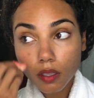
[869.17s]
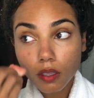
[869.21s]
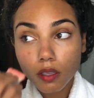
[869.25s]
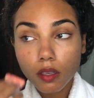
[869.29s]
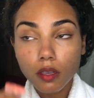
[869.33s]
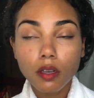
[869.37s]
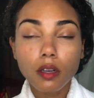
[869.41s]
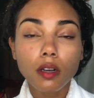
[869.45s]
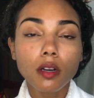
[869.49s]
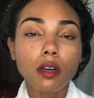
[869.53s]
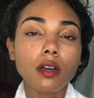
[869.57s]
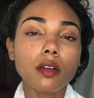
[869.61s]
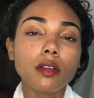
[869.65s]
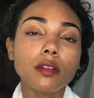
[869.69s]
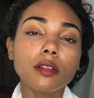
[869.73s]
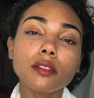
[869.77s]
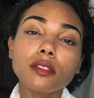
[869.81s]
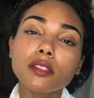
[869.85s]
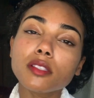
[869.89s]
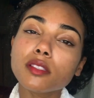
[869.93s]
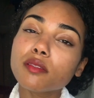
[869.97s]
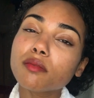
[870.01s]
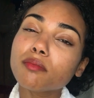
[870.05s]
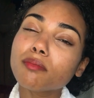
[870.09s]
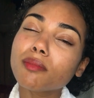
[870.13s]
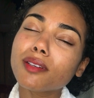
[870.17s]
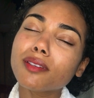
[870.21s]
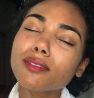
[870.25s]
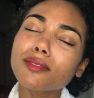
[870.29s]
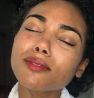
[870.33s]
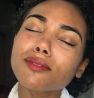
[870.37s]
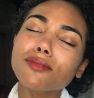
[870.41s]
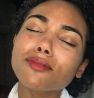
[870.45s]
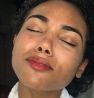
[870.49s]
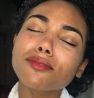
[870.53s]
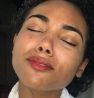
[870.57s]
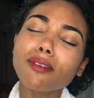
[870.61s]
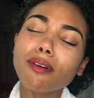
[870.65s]
it
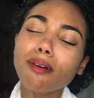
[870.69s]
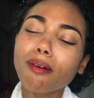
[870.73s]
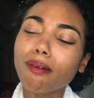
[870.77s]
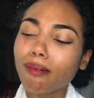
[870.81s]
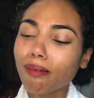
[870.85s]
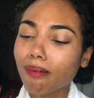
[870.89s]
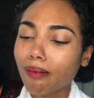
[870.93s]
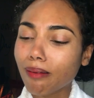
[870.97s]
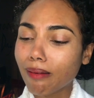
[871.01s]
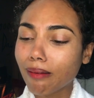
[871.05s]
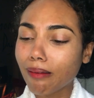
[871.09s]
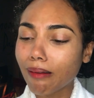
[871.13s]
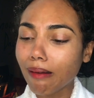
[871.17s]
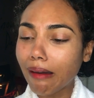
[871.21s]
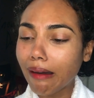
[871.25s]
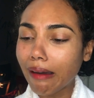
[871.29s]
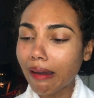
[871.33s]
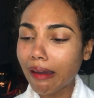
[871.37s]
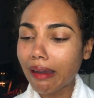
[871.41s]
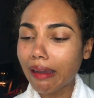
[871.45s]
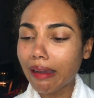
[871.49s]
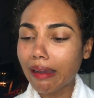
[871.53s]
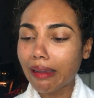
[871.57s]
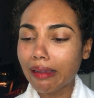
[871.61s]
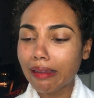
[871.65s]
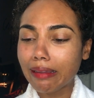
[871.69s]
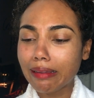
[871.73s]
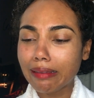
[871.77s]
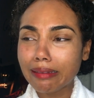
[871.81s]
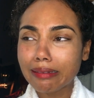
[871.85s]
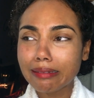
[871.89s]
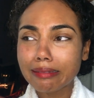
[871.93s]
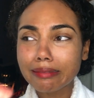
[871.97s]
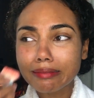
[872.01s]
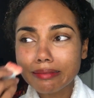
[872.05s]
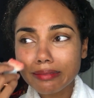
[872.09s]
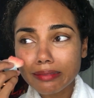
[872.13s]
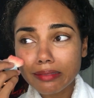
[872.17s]
smells so good,
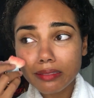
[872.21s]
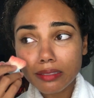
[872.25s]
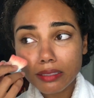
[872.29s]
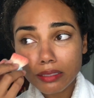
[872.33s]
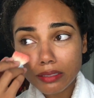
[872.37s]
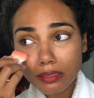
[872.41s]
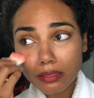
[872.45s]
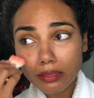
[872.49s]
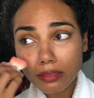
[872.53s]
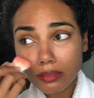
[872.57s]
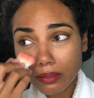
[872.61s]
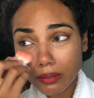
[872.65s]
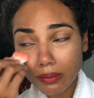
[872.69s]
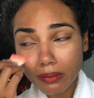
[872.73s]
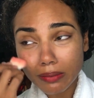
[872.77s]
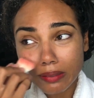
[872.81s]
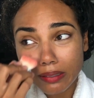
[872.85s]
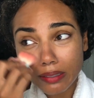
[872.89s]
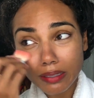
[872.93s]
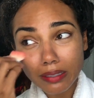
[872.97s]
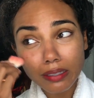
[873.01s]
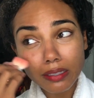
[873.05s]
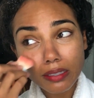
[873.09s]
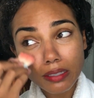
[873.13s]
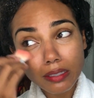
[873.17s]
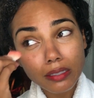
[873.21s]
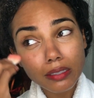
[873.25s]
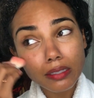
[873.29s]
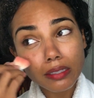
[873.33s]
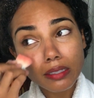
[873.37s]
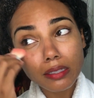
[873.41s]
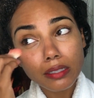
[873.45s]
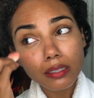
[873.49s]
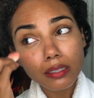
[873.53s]
just so good.